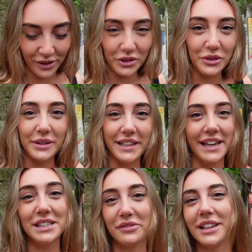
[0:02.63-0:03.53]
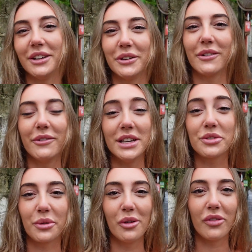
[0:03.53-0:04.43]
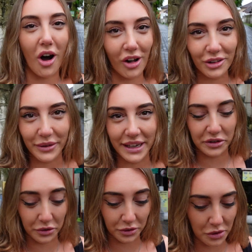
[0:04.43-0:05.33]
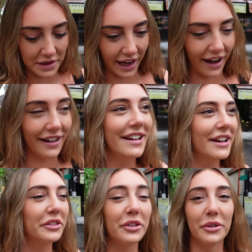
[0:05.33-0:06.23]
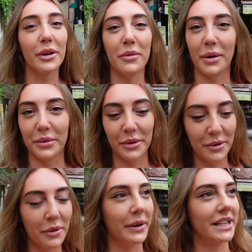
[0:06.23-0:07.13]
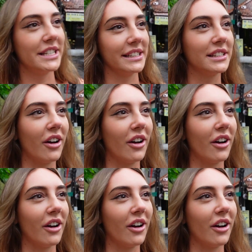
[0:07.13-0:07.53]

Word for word: For today's video we drove all the way to Kuta to a warung which is